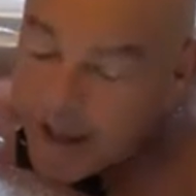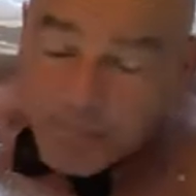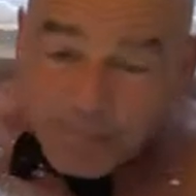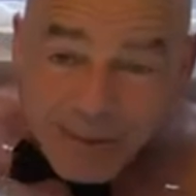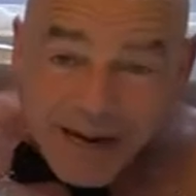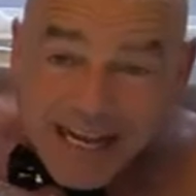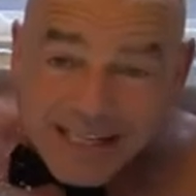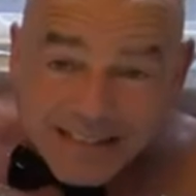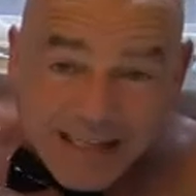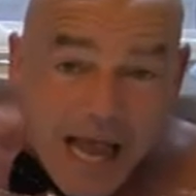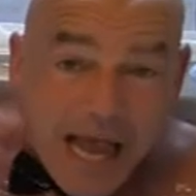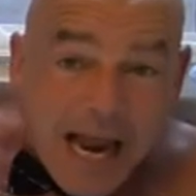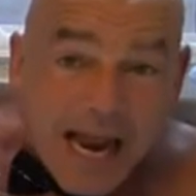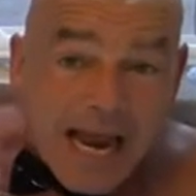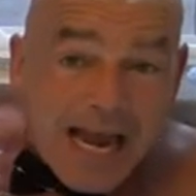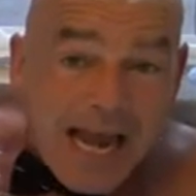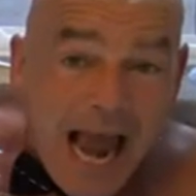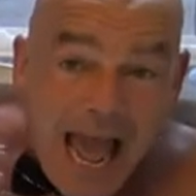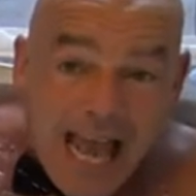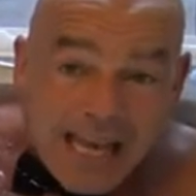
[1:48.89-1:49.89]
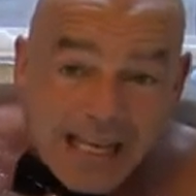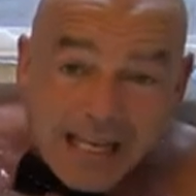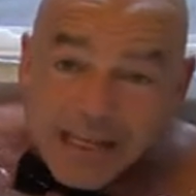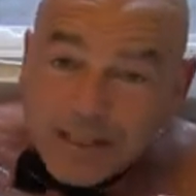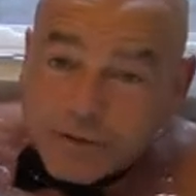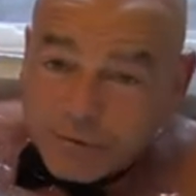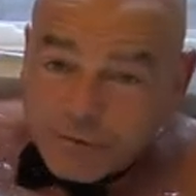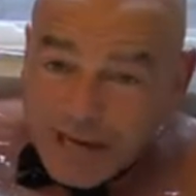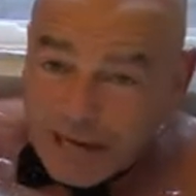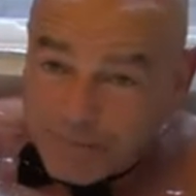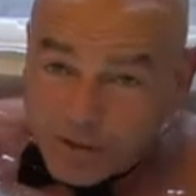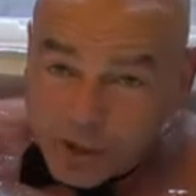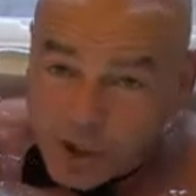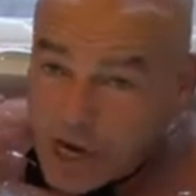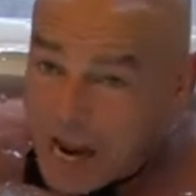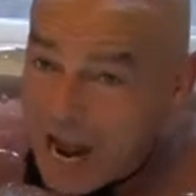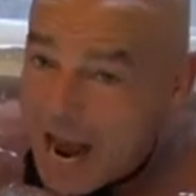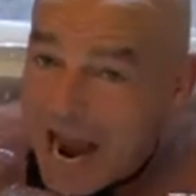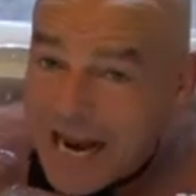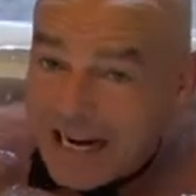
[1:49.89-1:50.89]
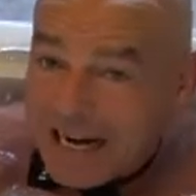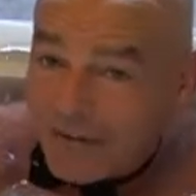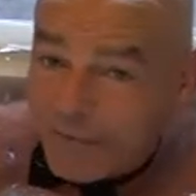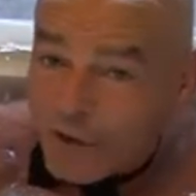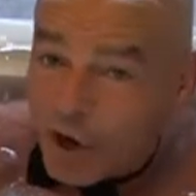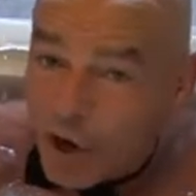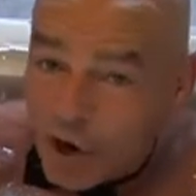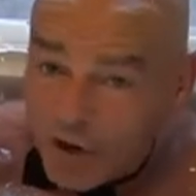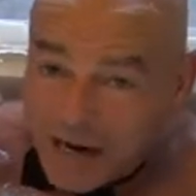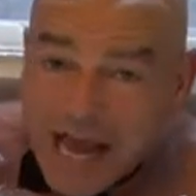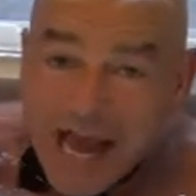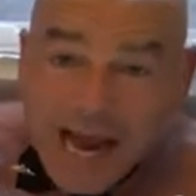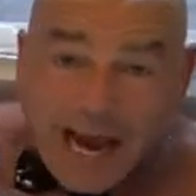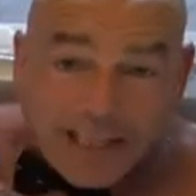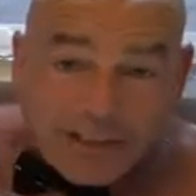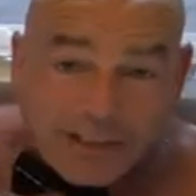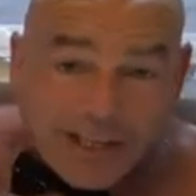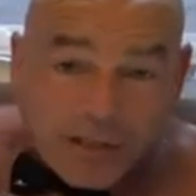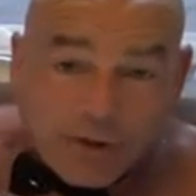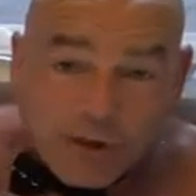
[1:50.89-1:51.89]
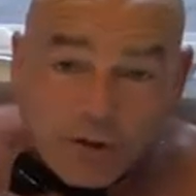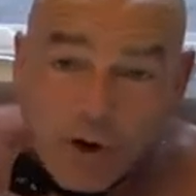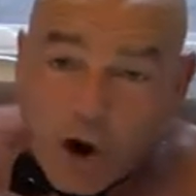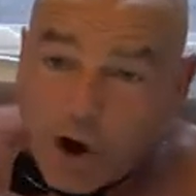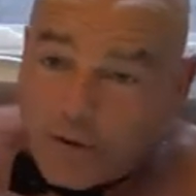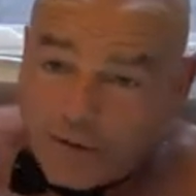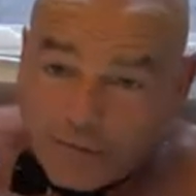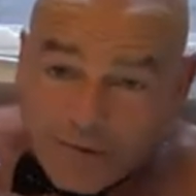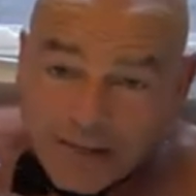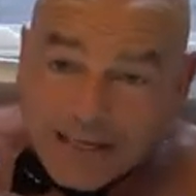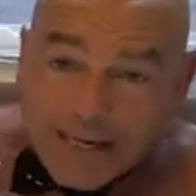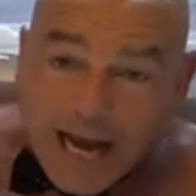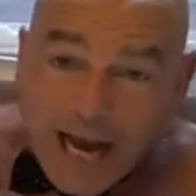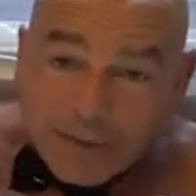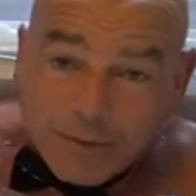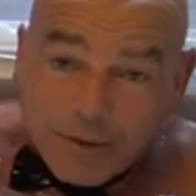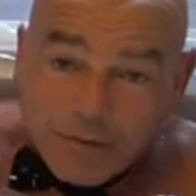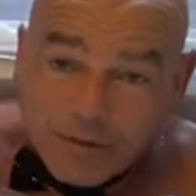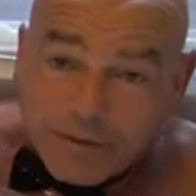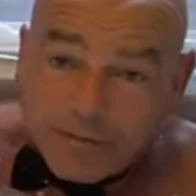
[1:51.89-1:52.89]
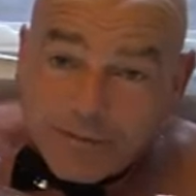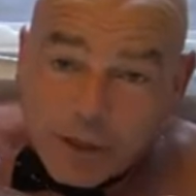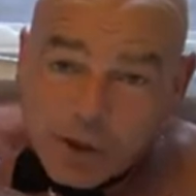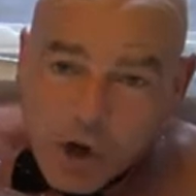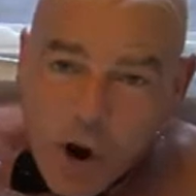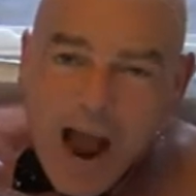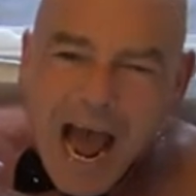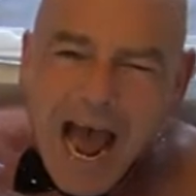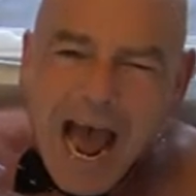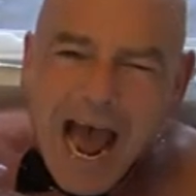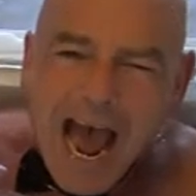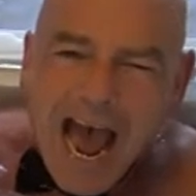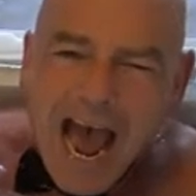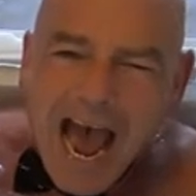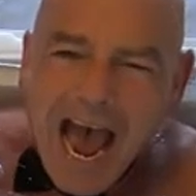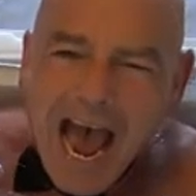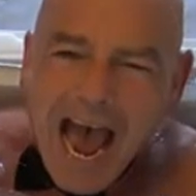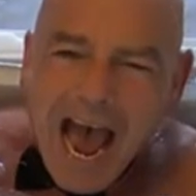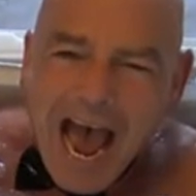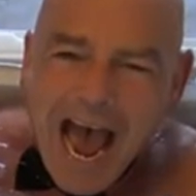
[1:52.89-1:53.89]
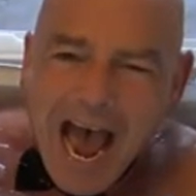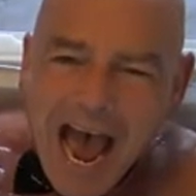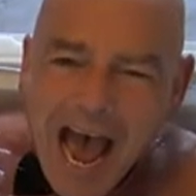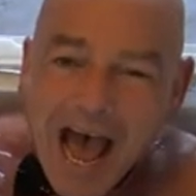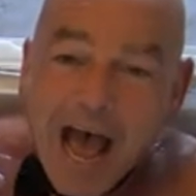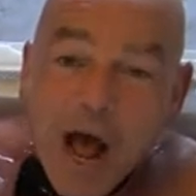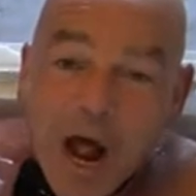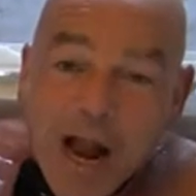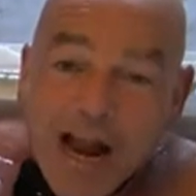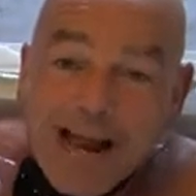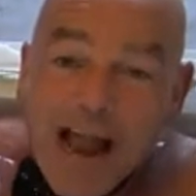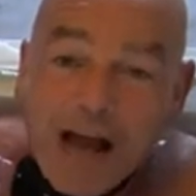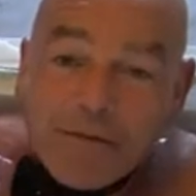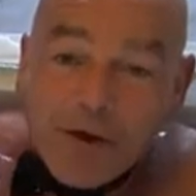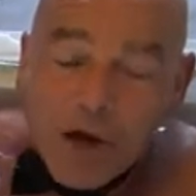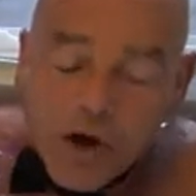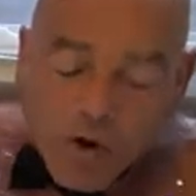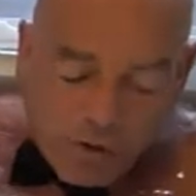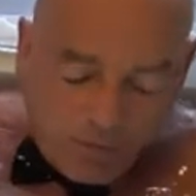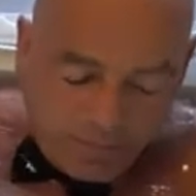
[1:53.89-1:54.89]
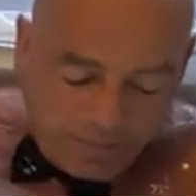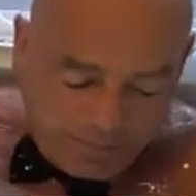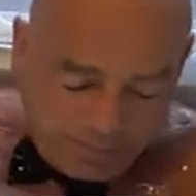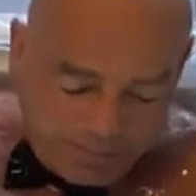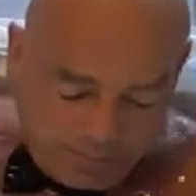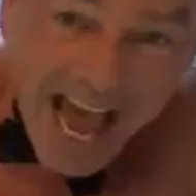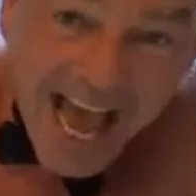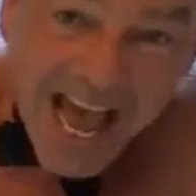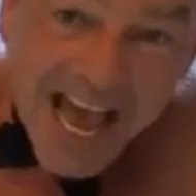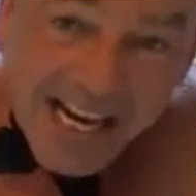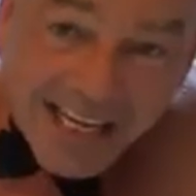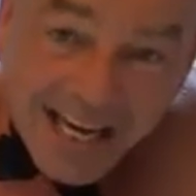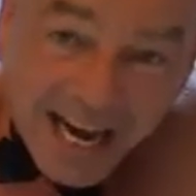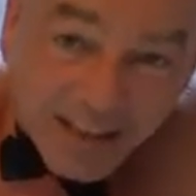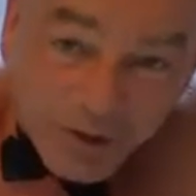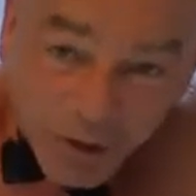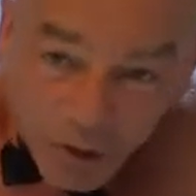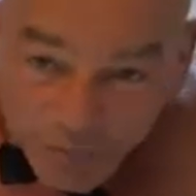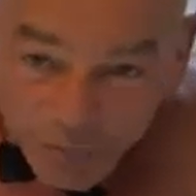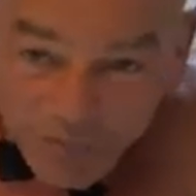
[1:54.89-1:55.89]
Please, like, subscribe, and share. I love you all. I see you guys tomorrow on a freaking Ice Artist Show. Love you. Get your